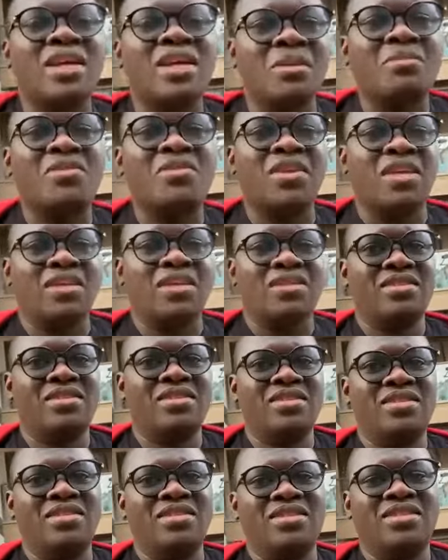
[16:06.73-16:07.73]
Okay?
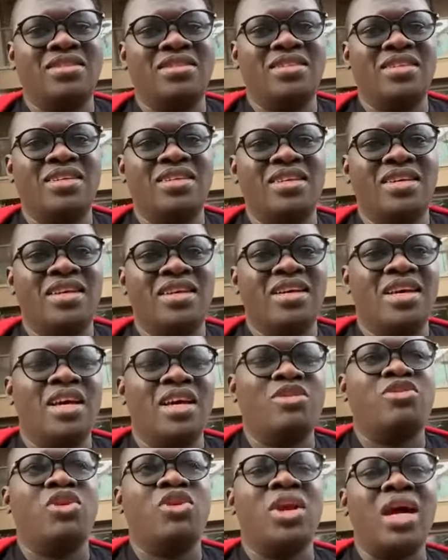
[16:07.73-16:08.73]
Have you learned
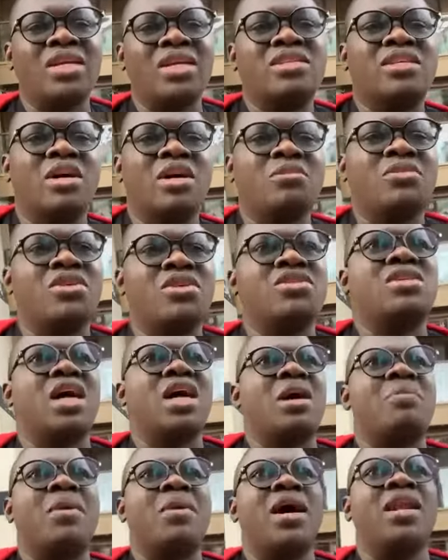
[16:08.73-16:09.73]
something?
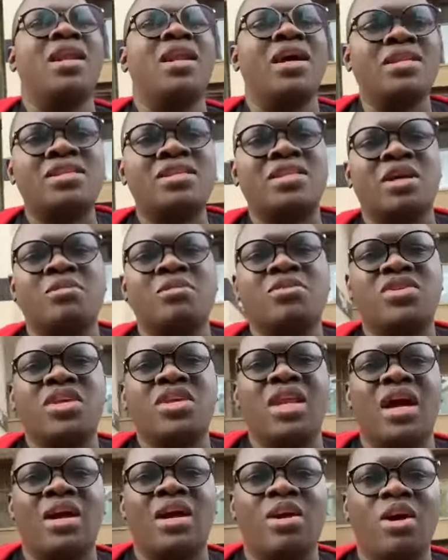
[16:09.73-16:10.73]
If you learned
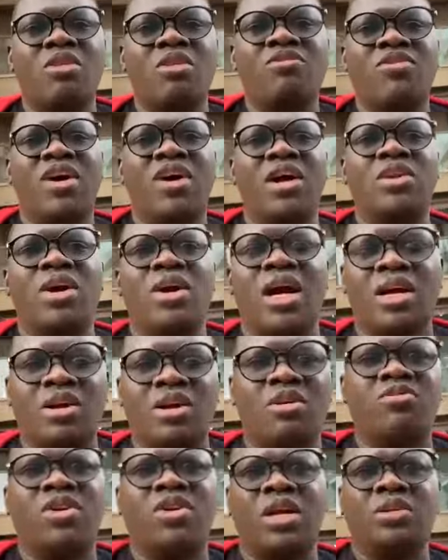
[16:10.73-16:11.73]
something, type I
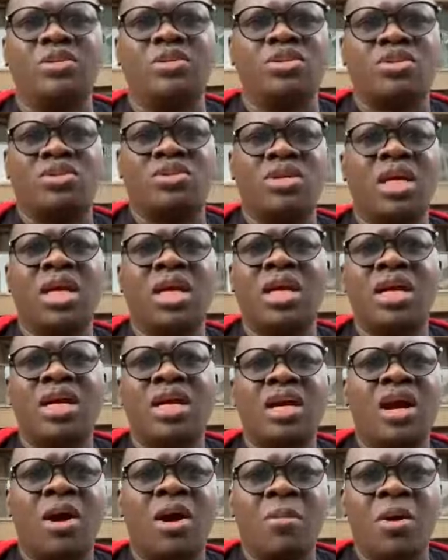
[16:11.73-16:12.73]
learned something, I got
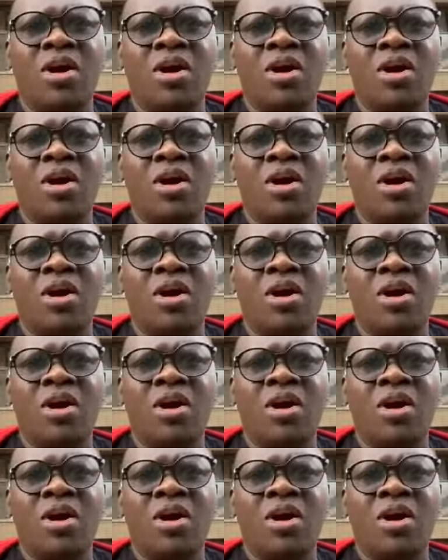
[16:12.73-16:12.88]
value,